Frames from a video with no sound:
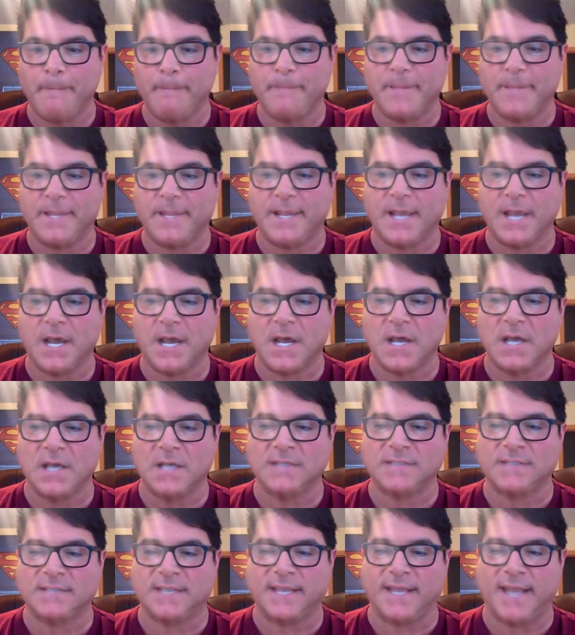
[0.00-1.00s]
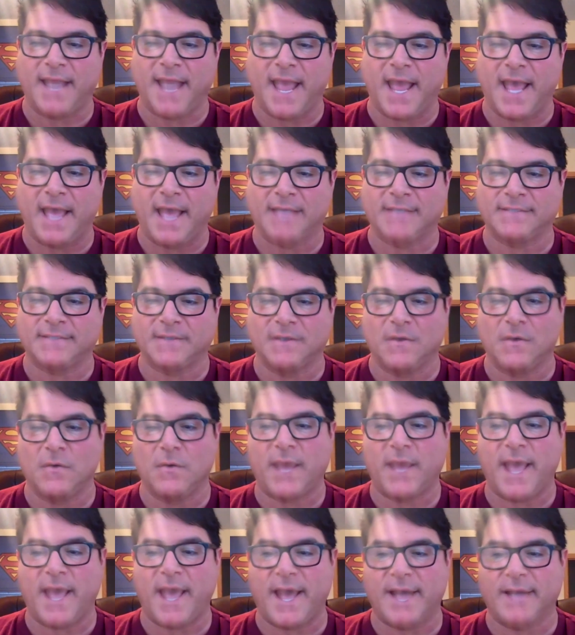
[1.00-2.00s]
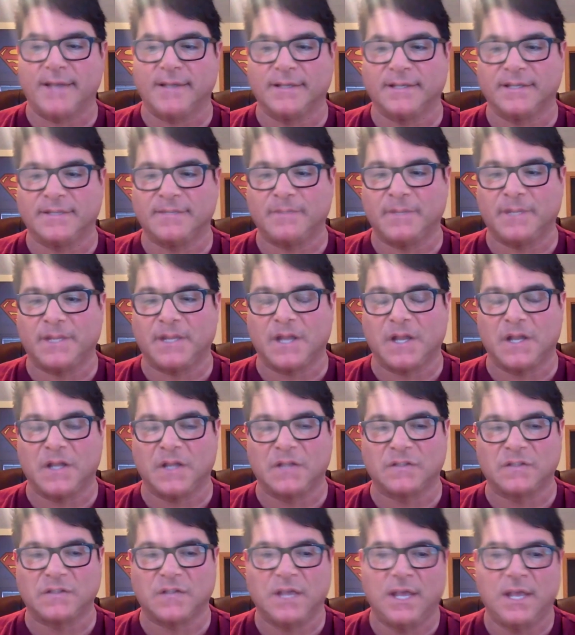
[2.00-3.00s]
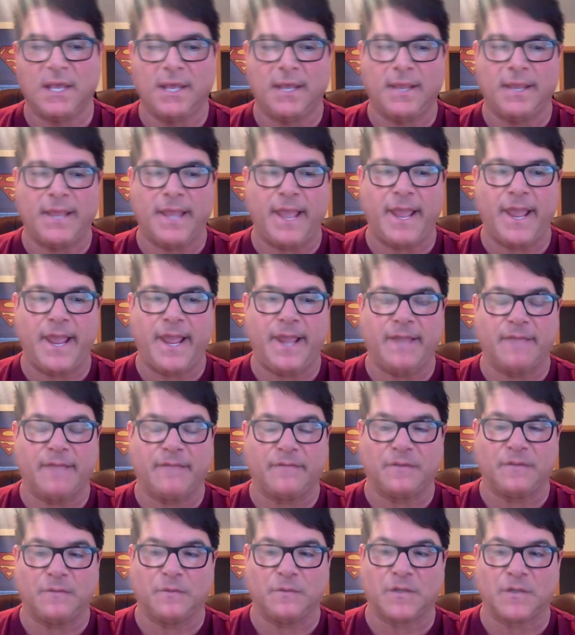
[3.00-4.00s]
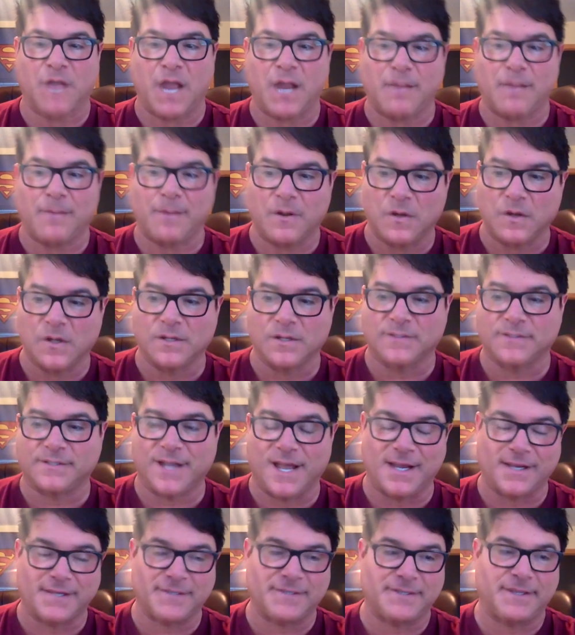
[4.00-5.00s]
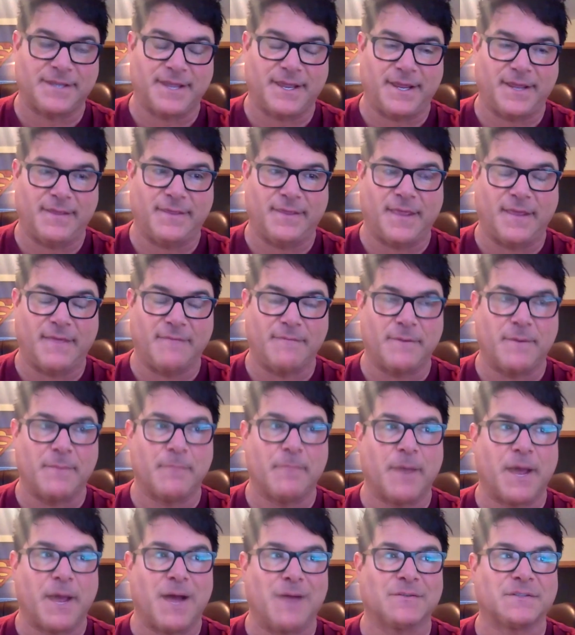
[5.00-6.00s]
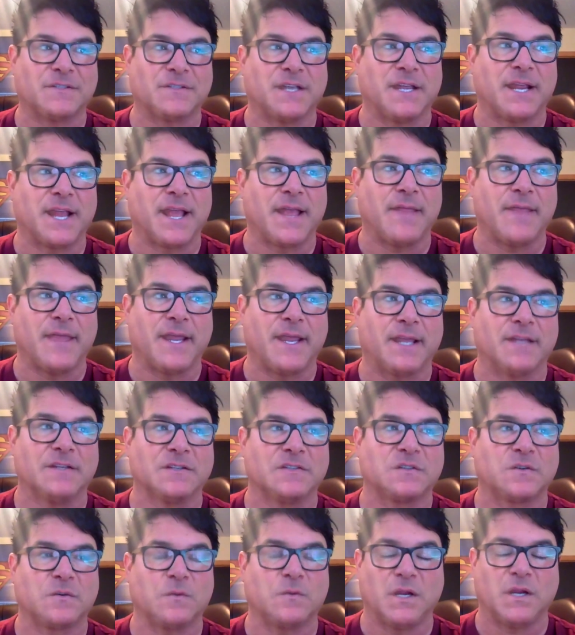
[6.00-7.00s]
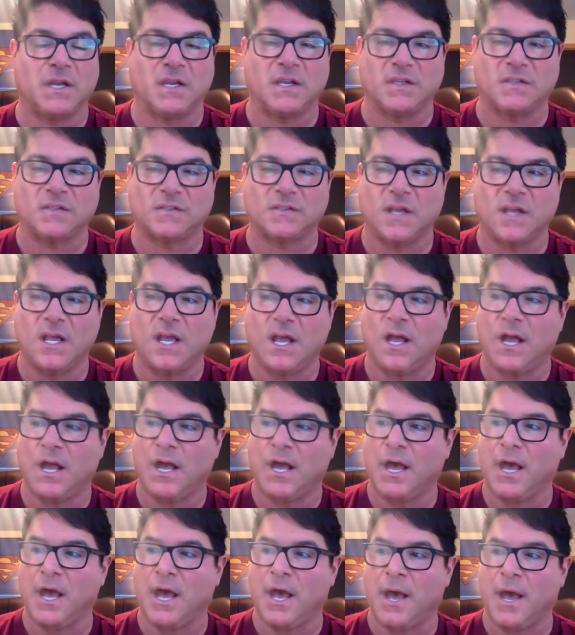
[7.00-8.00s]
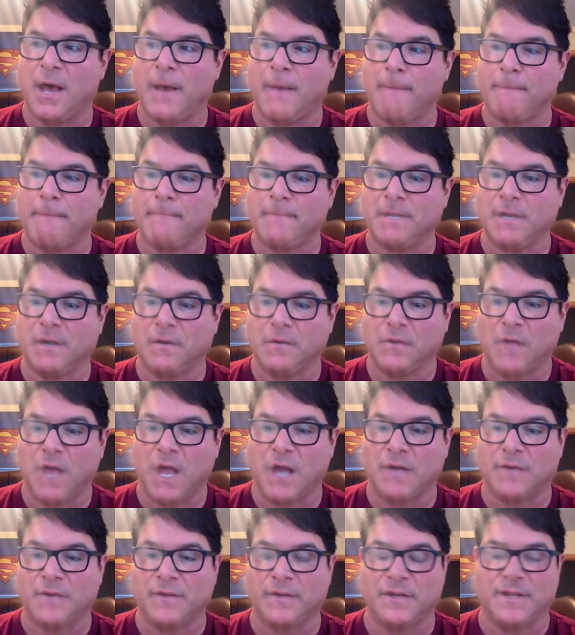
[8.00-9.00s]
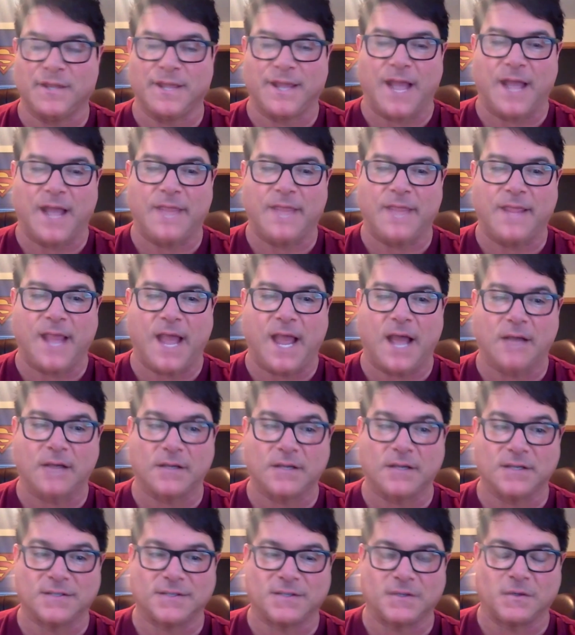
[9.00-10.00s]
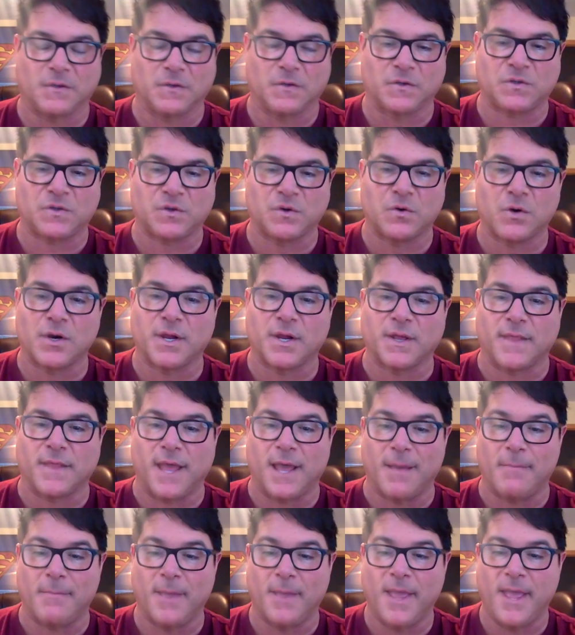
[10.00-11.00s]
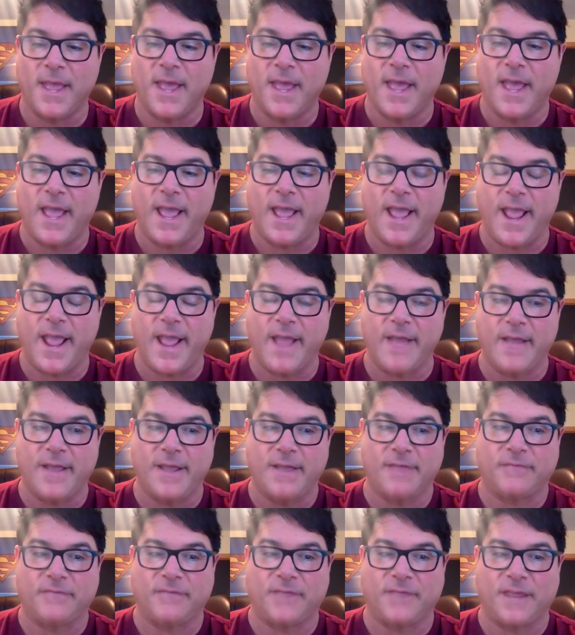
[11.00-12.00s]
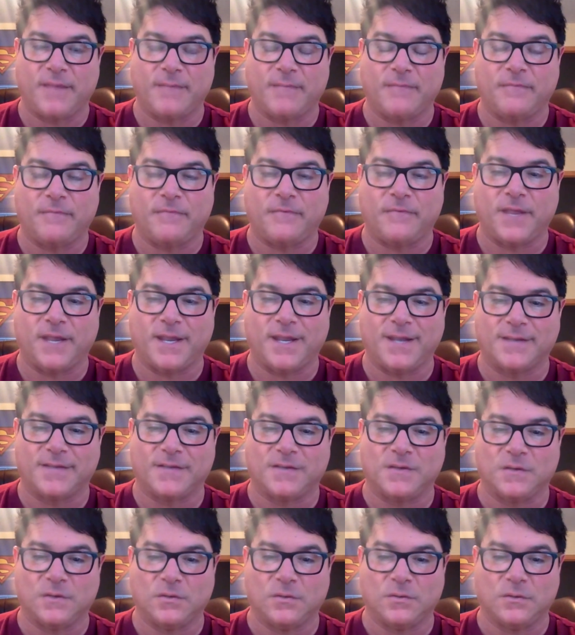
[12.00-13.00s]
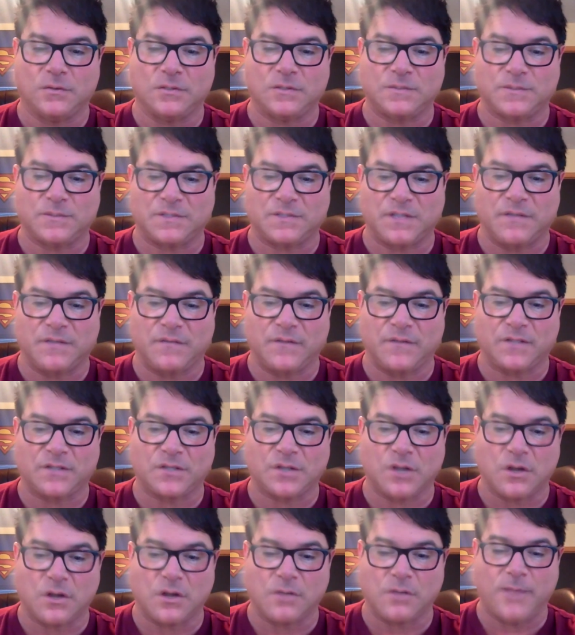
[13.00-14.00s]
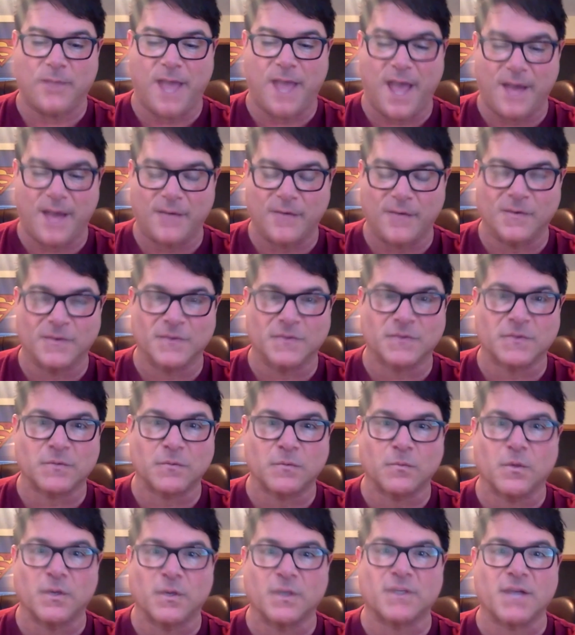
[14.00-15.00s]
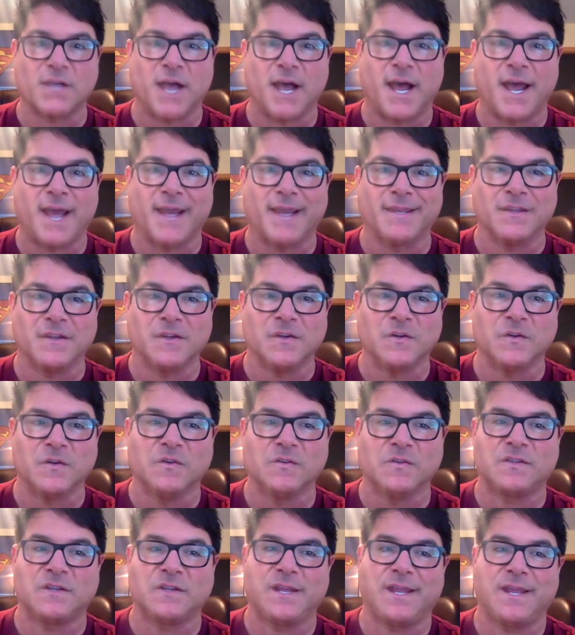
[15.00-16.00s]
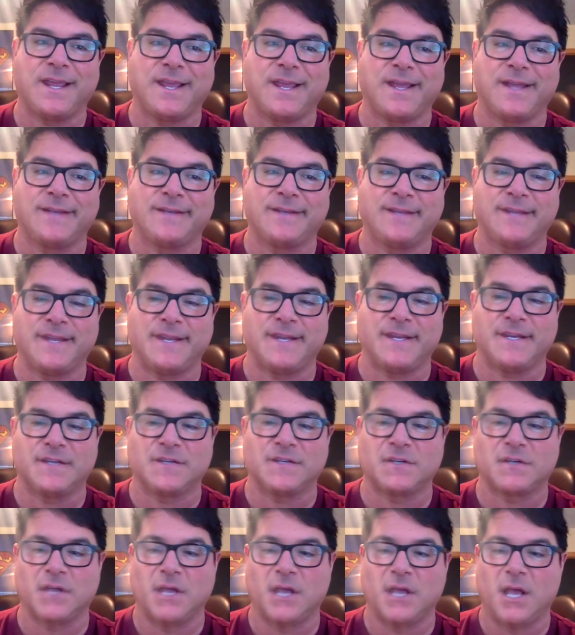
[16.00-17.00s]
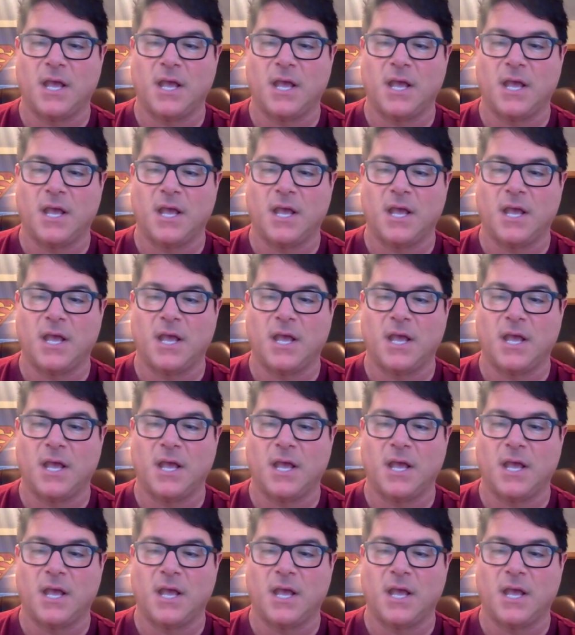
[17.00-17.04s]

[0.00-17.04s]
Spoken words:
because it has no catalyst. Because, if we're talking about oil stocks, they've been bouncing and they can squeeze longer than you think. I think I'll consider shorting them if they fit into specific chart patterns which I use and teach.